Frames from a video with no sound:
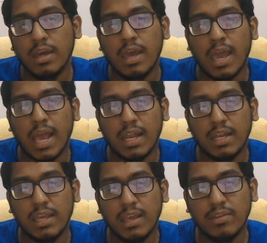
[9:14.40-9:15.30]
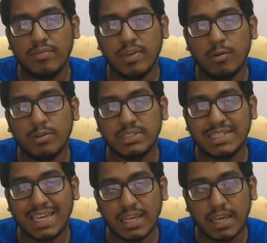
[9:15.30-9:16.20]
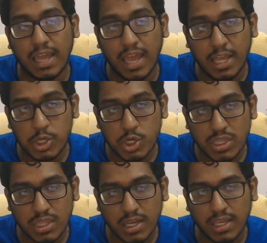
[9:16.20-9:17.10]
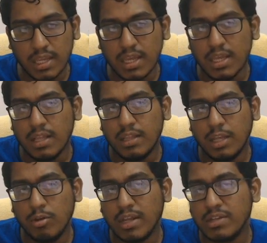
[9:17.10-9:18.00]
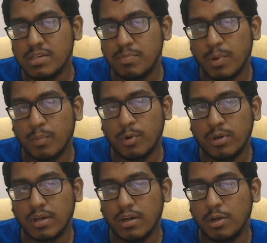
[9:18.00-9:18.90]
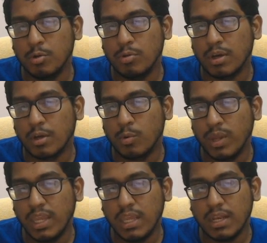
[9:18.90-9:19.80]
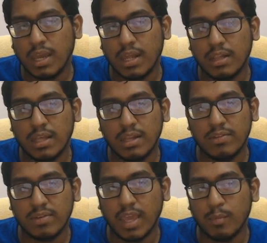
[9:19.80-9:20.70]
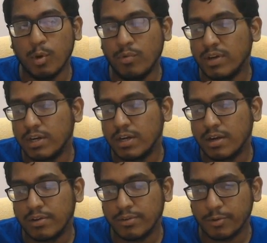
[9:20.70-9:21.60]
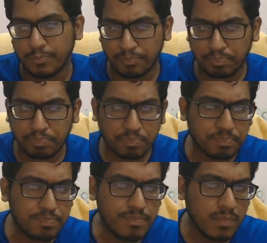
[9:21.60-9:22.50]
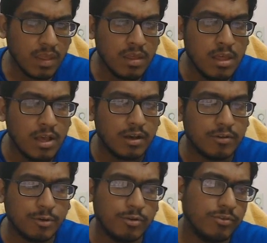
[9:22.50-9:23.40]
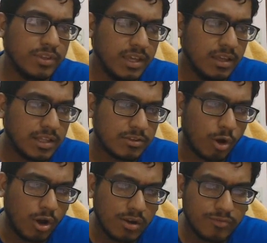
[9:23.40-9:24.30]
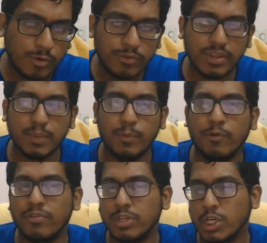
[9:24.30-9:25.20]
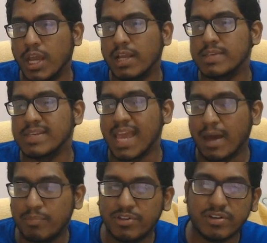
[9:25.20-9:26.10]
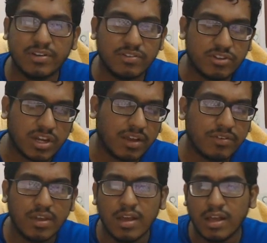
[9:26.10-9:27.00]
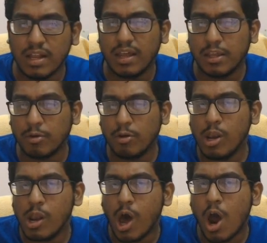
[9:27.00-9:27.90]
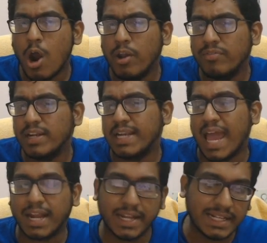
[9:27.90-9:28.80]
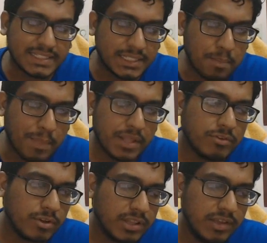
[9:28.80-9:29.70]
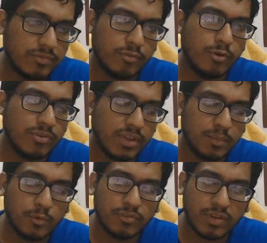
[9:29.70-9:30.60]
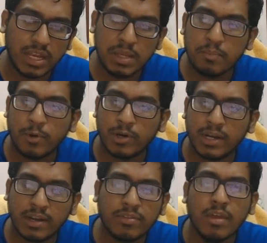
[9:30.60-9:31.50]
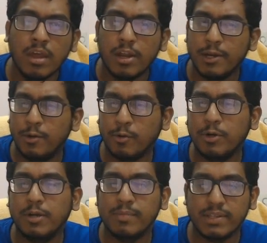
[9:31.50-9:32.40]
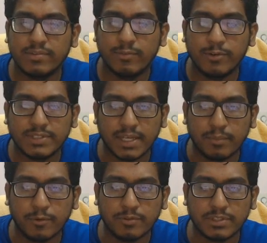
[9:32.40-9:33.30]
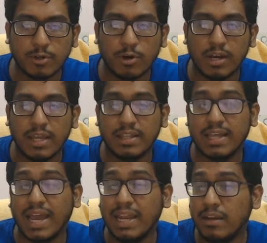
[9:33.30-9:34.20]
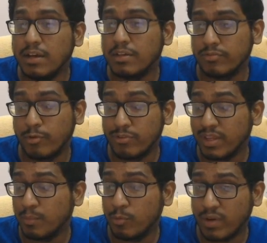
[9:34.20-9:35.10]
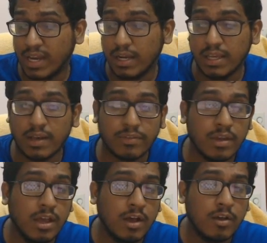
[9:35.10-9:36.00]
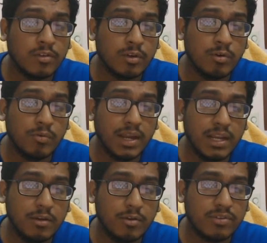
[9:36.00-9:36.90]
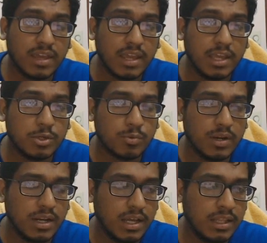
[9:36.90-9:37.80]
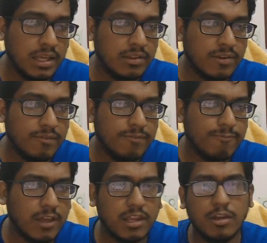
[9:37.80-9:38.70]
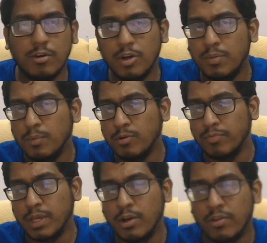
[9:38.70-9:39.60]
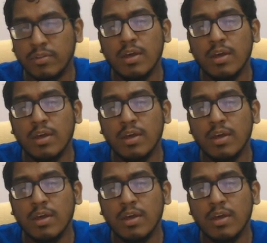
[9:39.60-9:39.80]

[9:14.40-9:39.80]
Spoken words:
And in case if he goes king h3, then you can just promote to a queen and then it's game over. So you see, it's all forcing moves, checks, captures, checks. Like, a lot of the tactics depends on these forcing moves. Very important is don't miss forcing moves or like the ideas, forcing move ideas. So white goes king h1. I think it's a very good move because